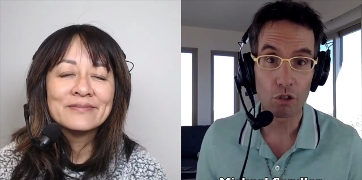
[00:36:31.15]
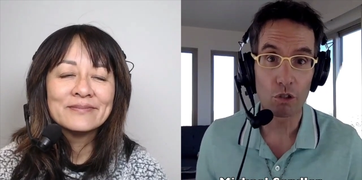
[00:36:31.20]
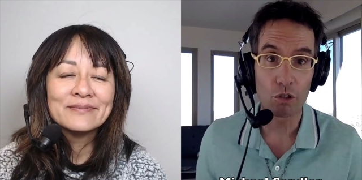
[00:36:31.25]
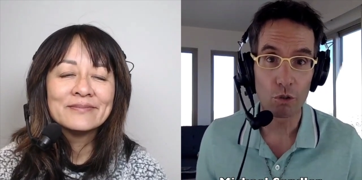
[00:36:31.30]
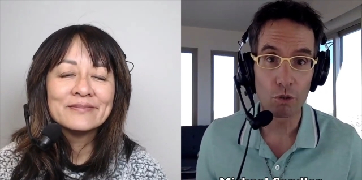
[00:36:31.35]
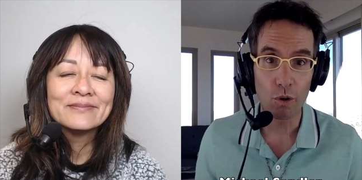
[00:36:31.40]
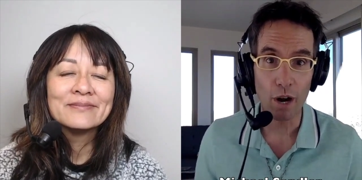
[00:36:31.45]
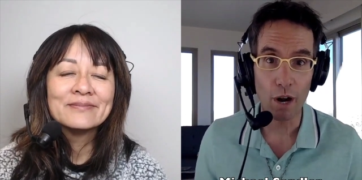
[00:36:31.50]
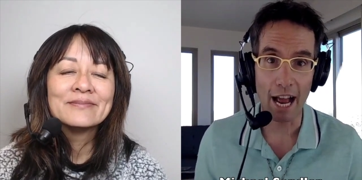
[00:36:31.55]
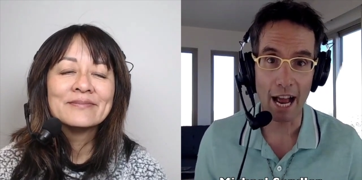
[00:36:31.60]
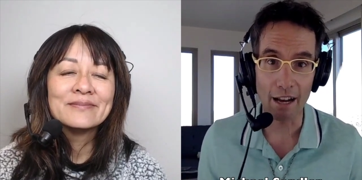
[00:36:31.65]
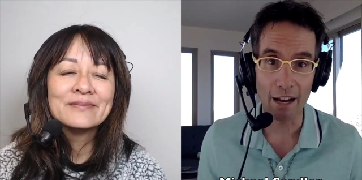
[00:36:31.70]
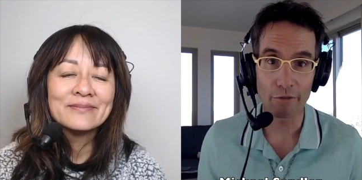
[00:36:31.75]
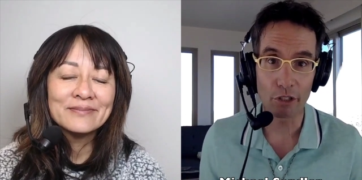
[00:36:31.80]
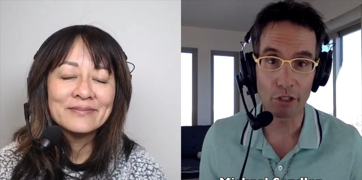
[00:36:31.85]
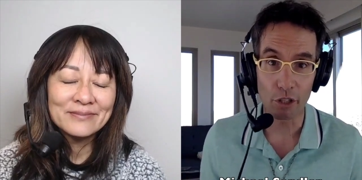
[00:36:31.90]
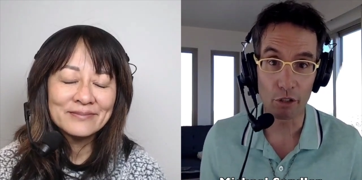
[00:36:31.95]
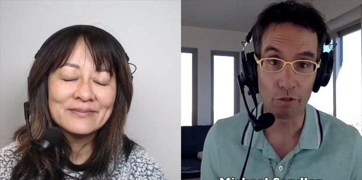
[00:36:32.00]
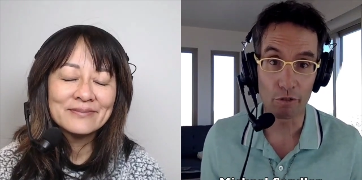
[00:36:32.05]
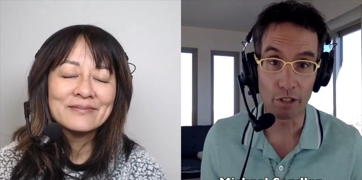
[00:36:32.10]
Speaker 1: do you
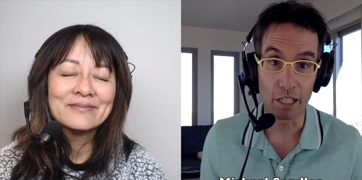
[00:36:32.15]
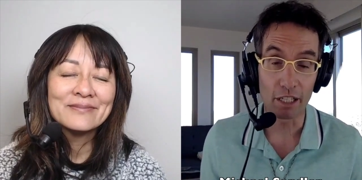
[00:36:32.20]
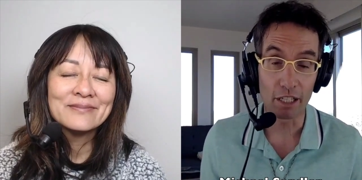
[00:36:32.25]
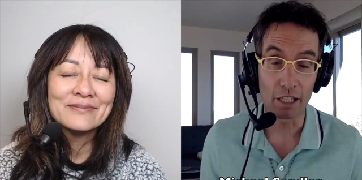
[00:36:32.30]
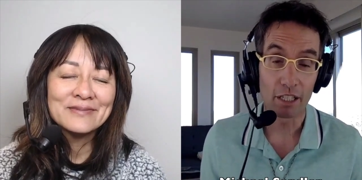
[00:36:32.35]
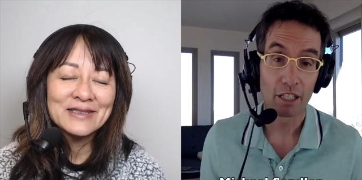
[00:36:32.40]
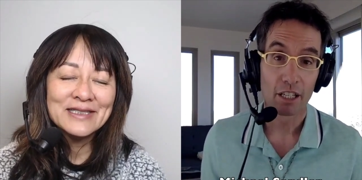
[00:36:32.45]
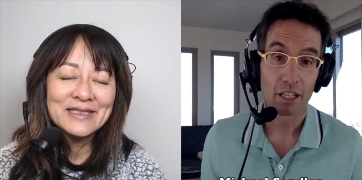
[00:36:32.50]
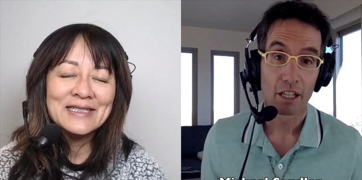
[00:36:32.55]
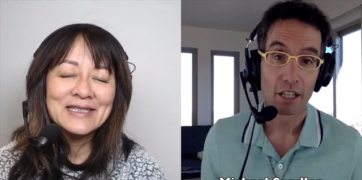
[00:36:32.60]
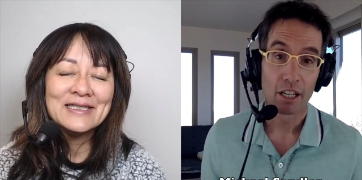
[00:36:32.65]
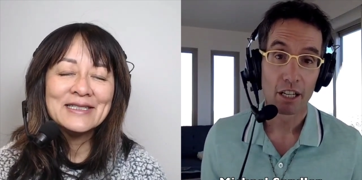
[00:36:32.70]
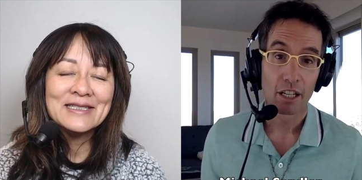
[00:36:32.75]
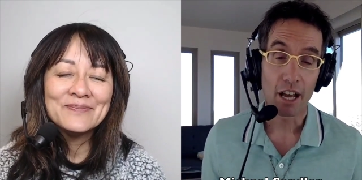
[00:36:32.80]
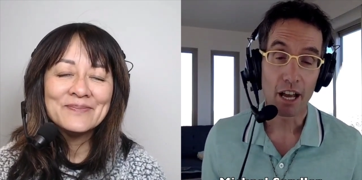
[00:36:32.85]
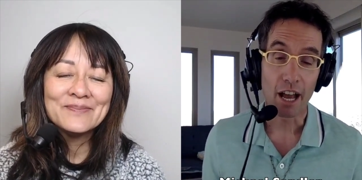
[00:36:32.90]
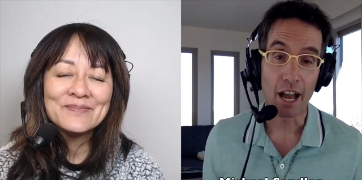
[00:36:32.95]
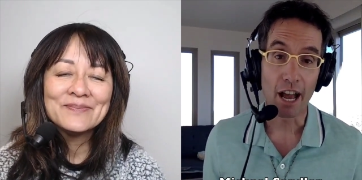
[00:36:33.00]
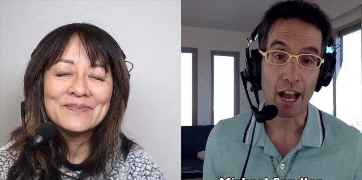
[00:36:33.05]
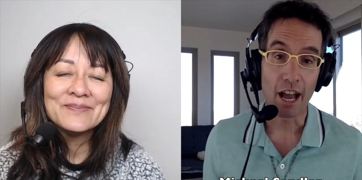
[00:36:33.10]
have COVID? Yeah.
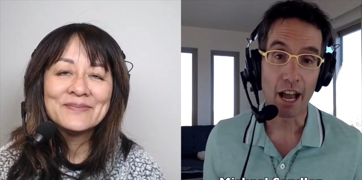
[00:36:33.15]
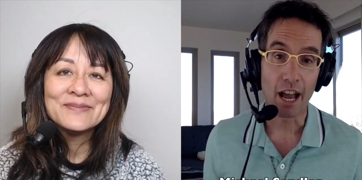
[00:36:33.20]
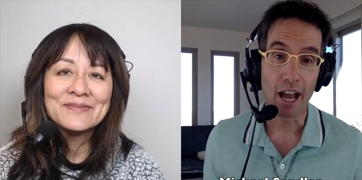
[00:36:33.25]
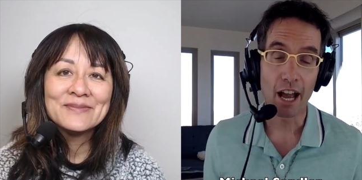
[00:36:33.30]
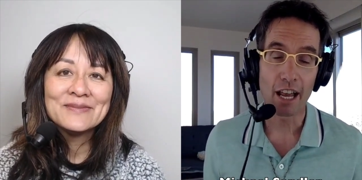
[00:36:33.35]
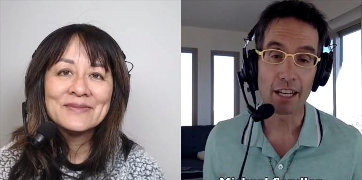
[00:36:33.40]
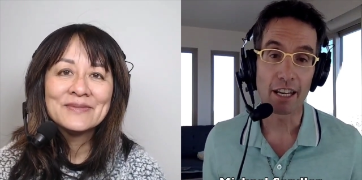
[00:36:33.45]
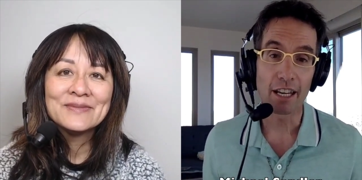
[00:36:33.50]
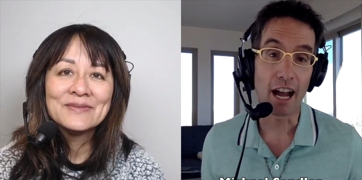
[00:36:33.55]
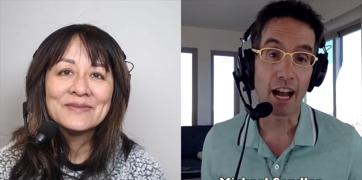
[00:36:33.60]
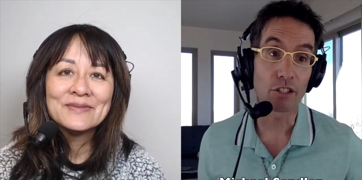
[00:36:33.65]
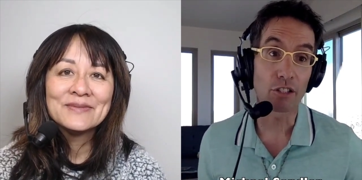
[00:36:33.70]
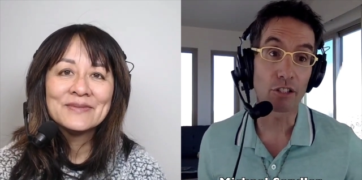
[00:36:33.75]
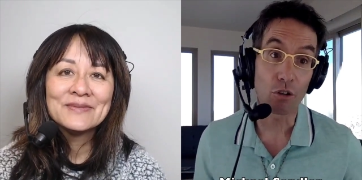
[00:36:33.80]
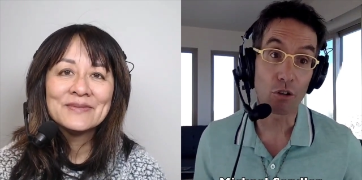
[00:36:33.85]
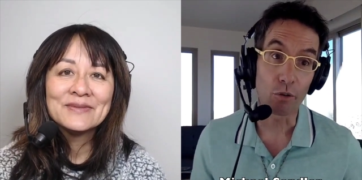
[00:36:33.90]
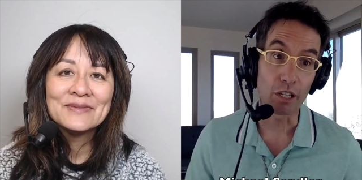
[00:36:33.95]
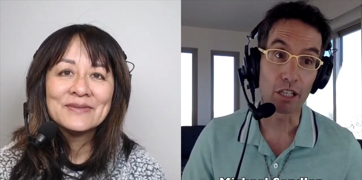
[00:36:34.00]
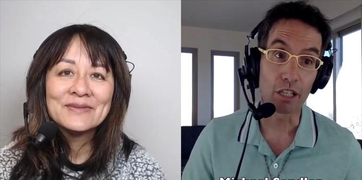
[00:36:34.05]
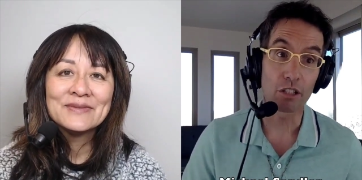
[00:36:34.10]
And and so